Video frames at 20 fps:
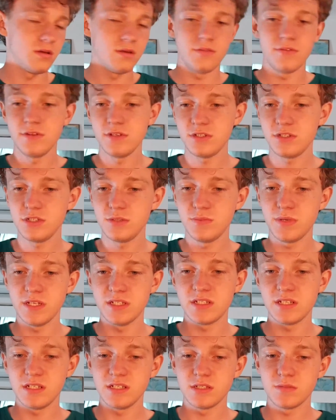this you
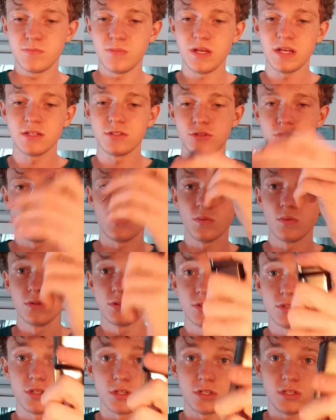basically just plug into a wall
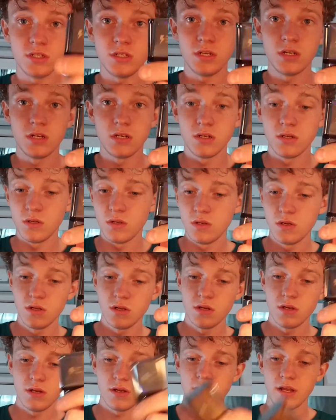socket,
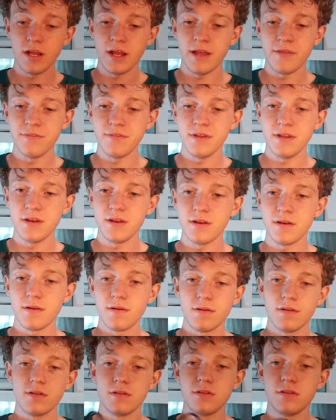and then
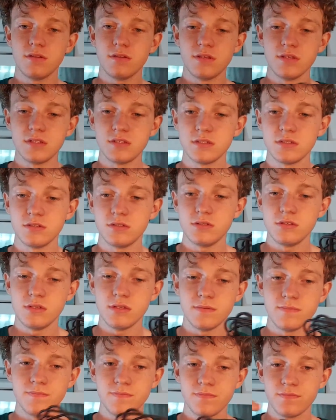this into the